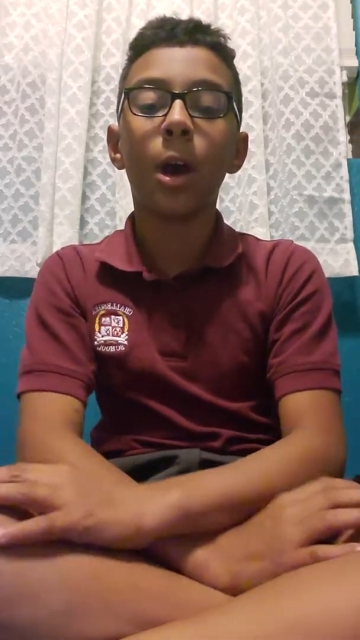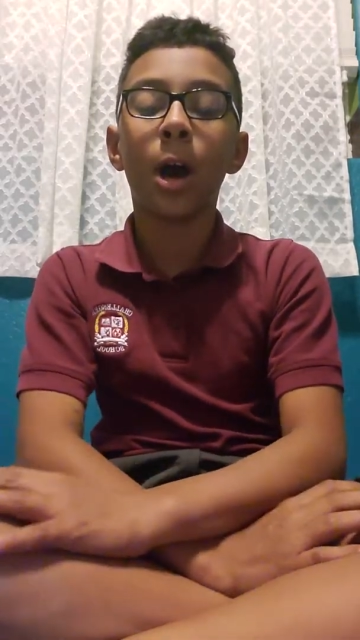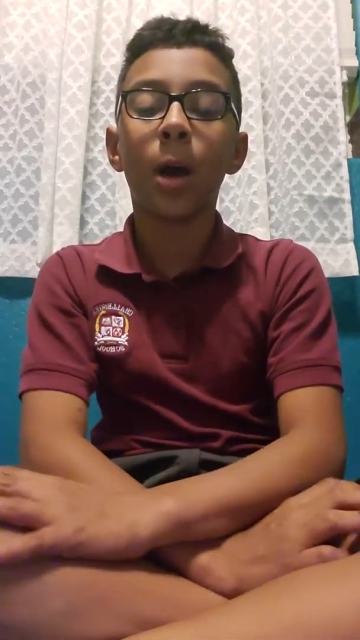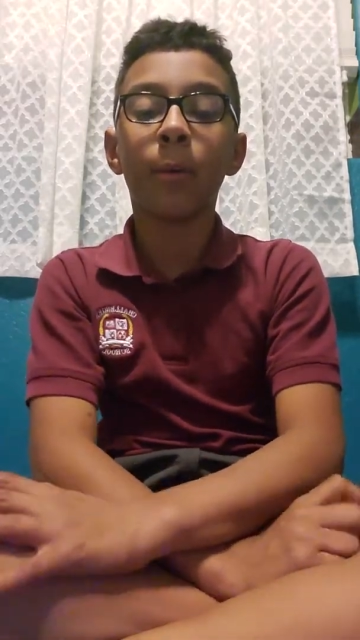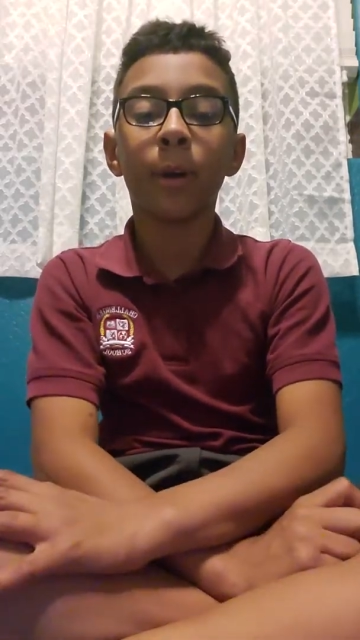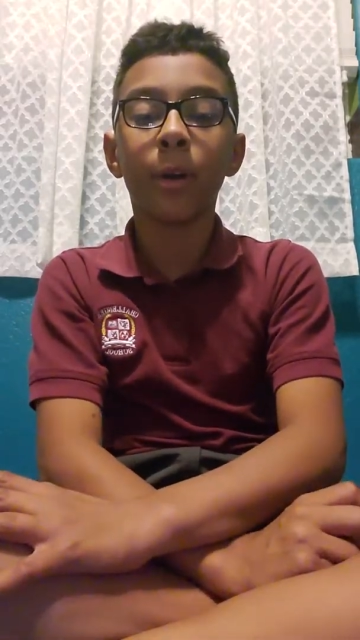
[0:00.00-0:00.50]

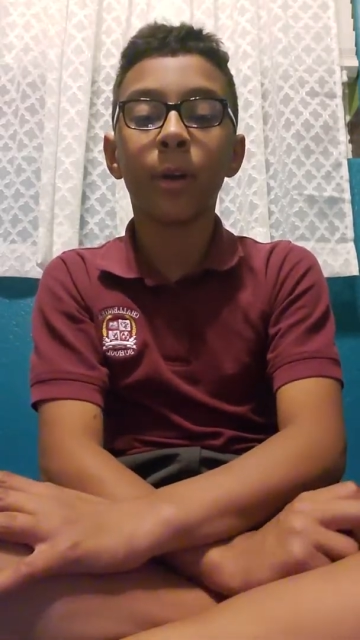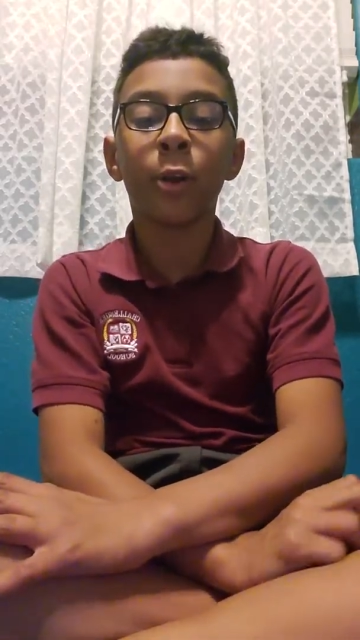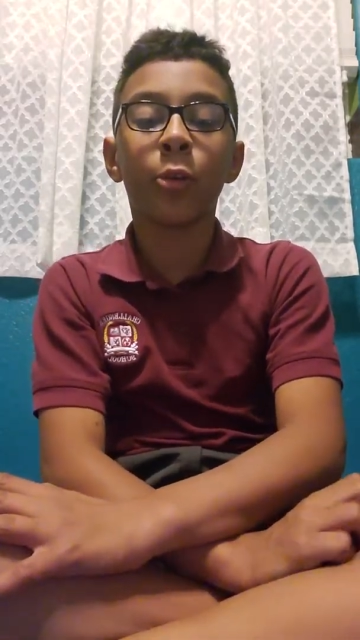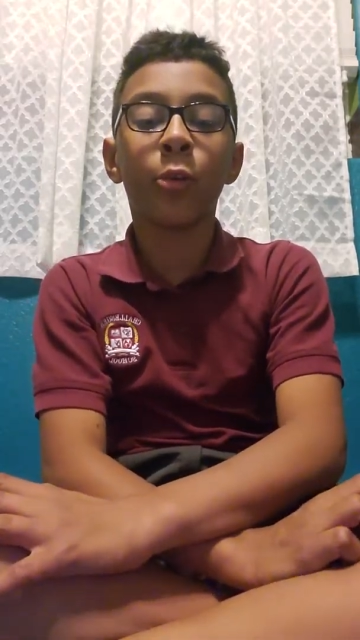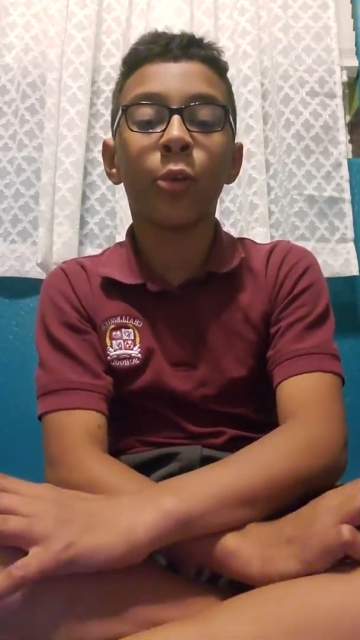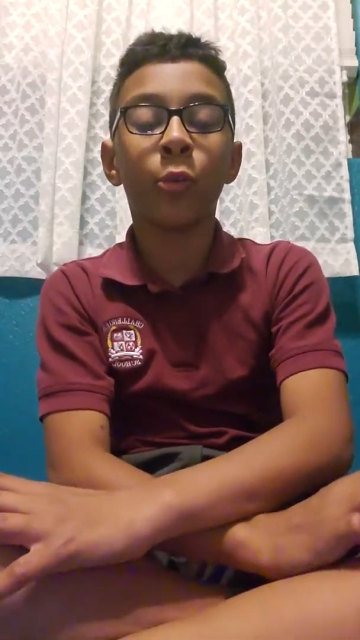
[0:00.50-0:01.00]
um,
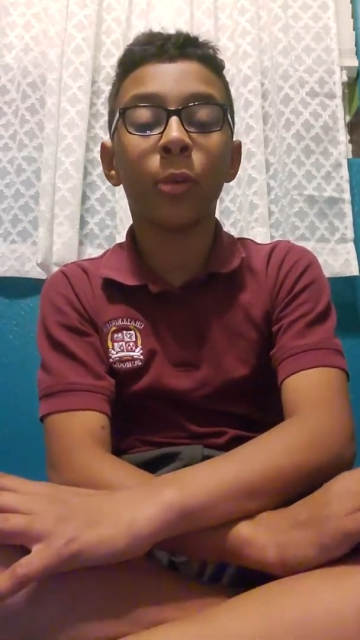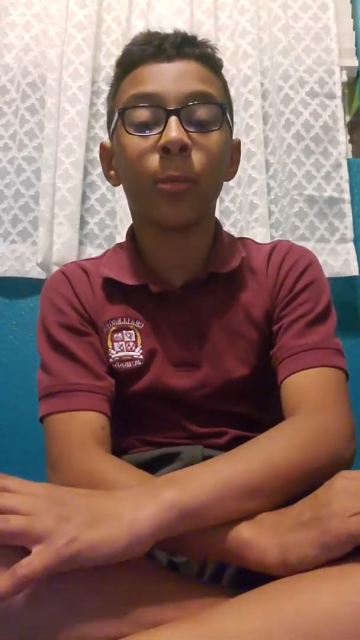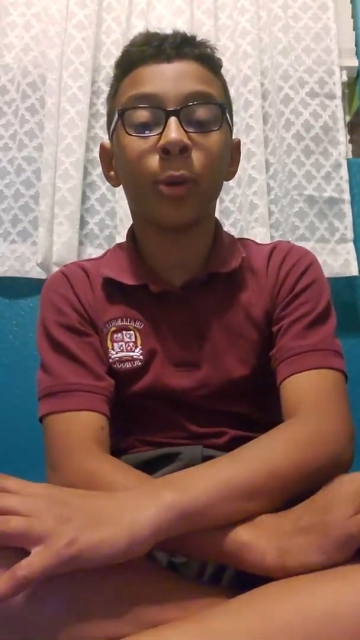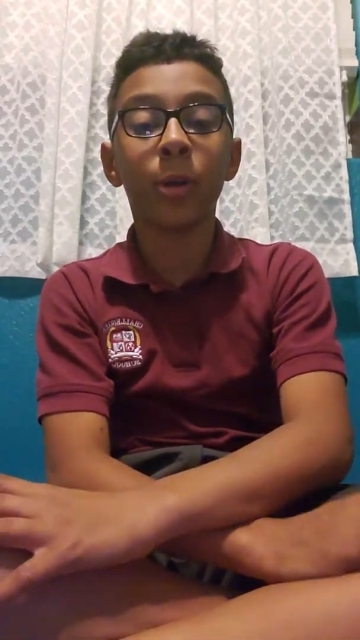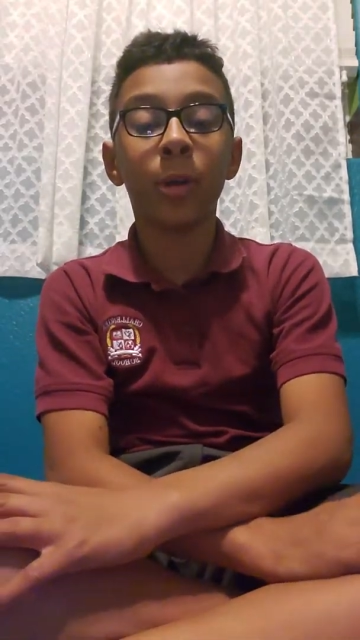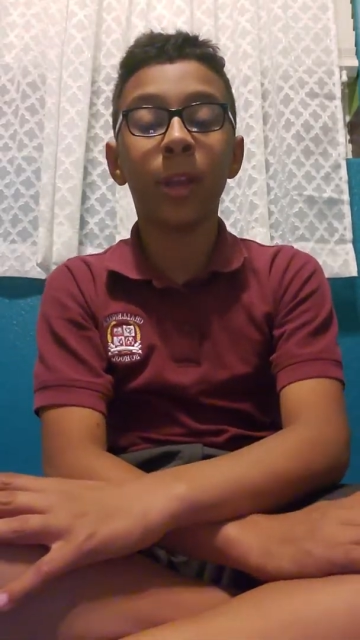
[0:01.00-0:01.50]

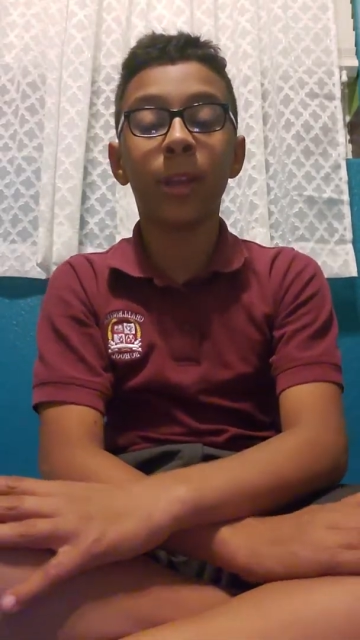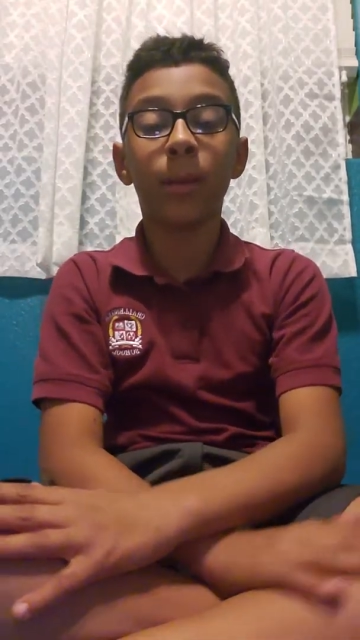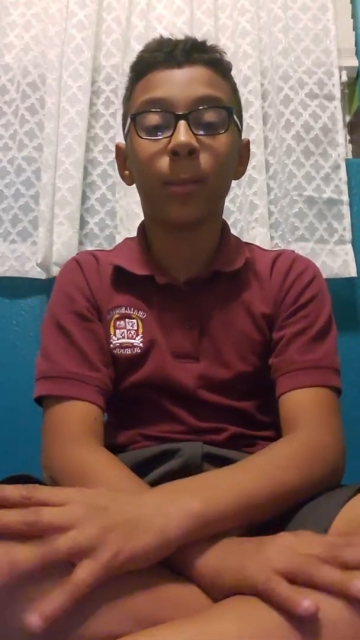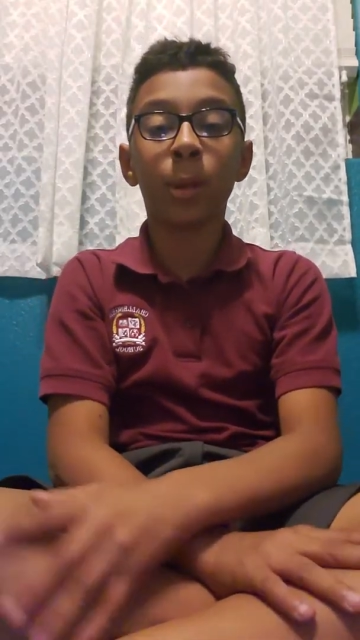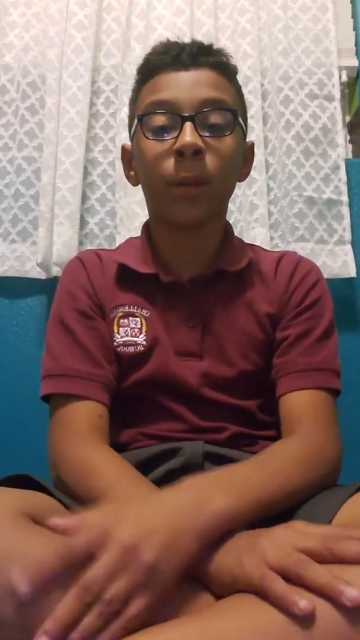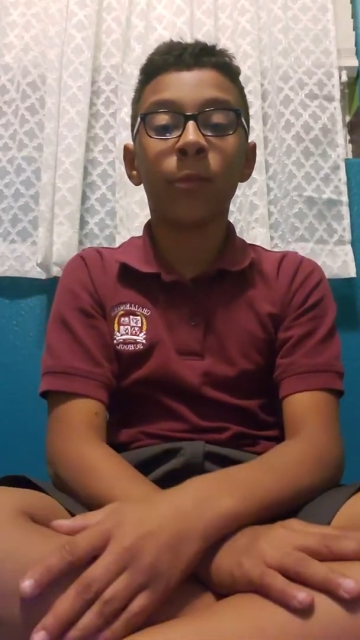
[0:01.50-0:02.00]
Gutenberg needed, I
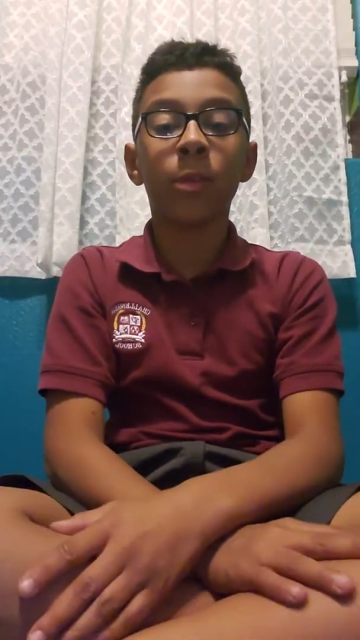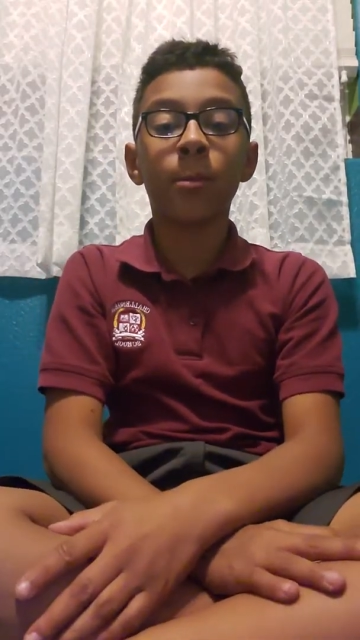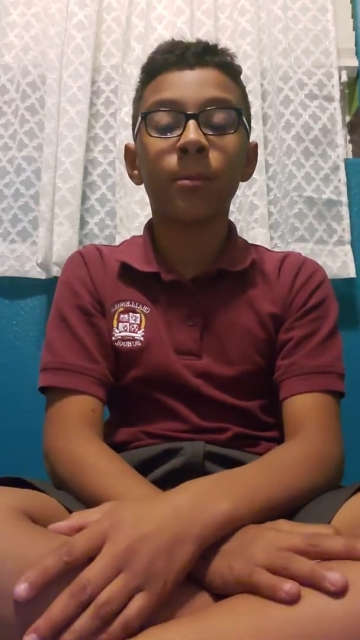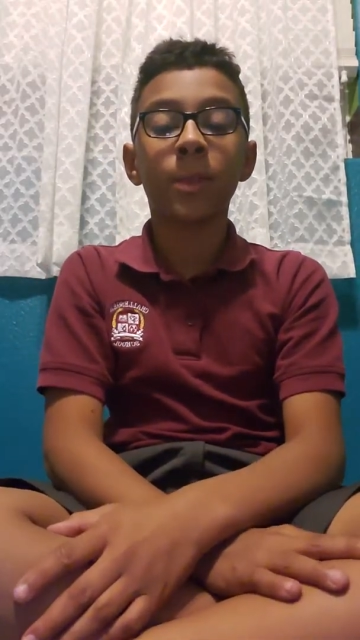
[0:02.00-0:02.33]
believed.